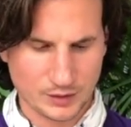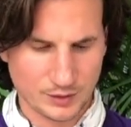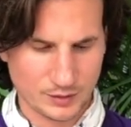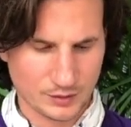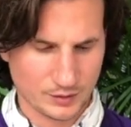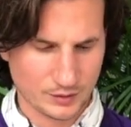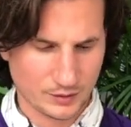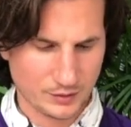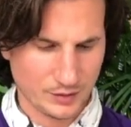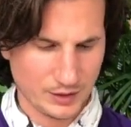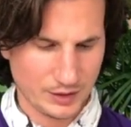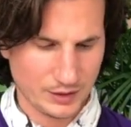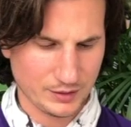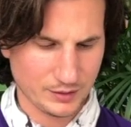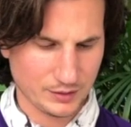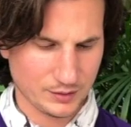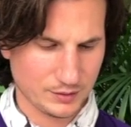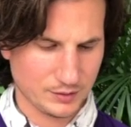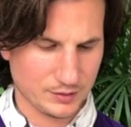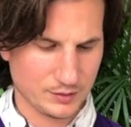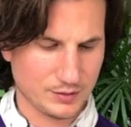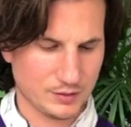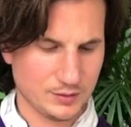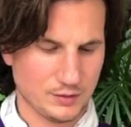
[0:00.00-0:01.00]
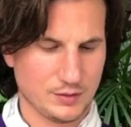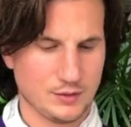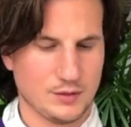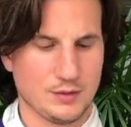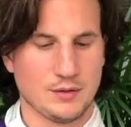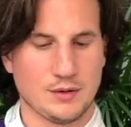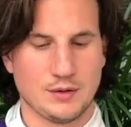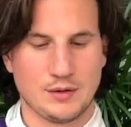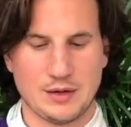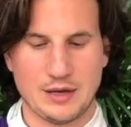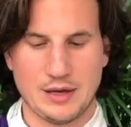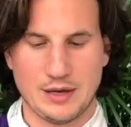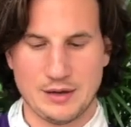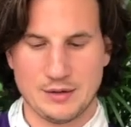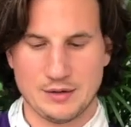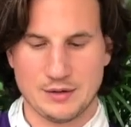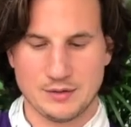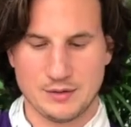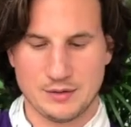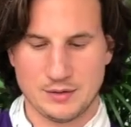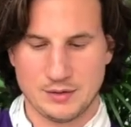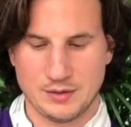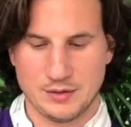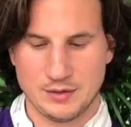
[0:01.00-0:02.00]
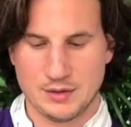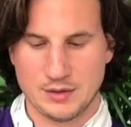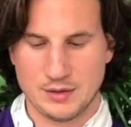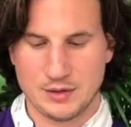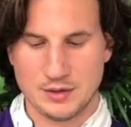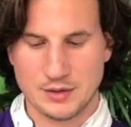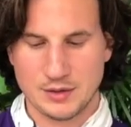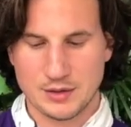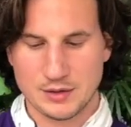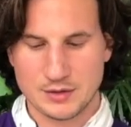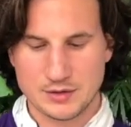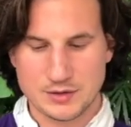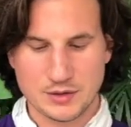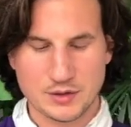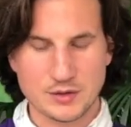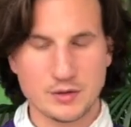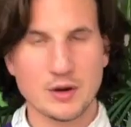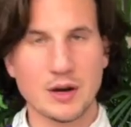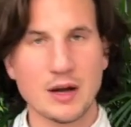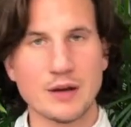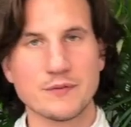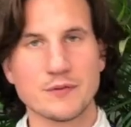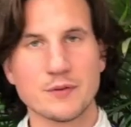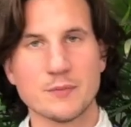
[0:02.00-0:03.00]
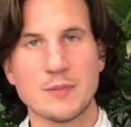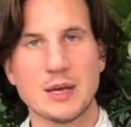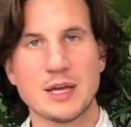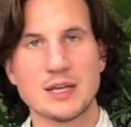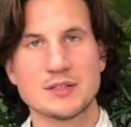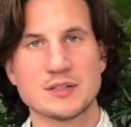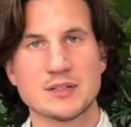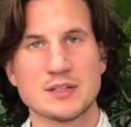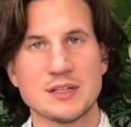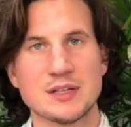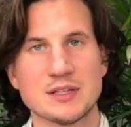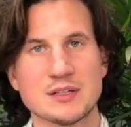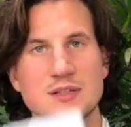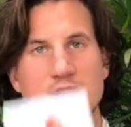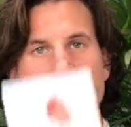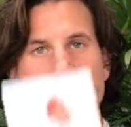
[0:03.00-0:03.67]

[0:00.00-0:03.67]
great. Okay. So your affirmation is